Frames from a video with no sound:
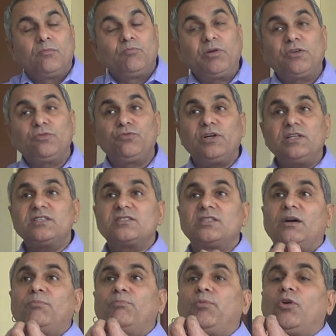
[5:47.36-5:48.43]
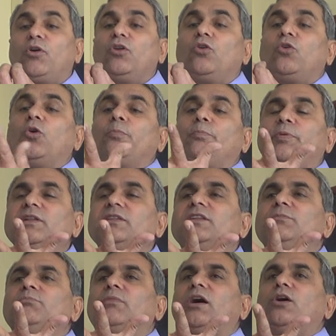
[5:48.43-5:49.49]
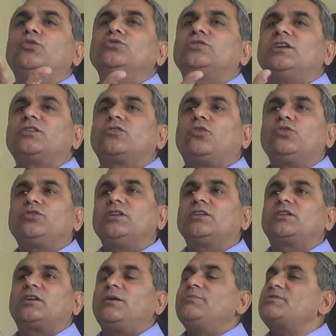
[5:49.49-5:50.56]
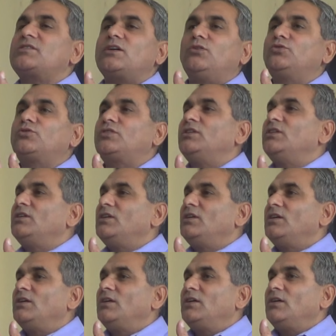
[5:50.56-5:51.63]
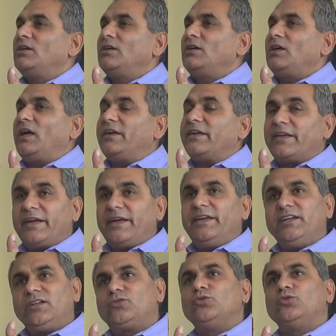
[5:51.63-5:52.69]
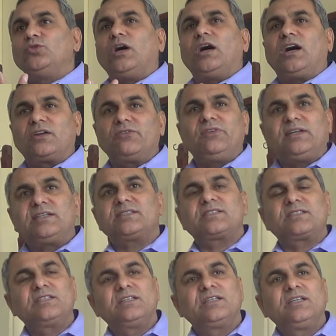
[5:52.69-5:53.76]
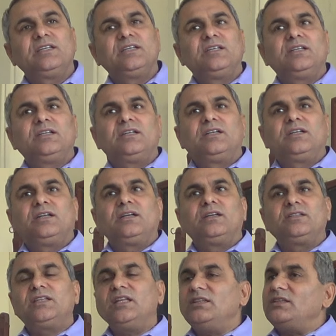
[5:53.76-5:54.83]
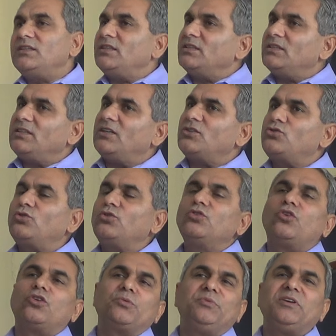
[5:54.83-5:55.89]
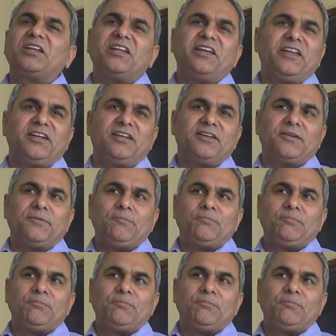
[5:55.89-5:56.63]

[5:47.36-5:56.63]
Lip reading: But once the ball open the mouth and cotton comes out and ready to harvest, then there should not be rain.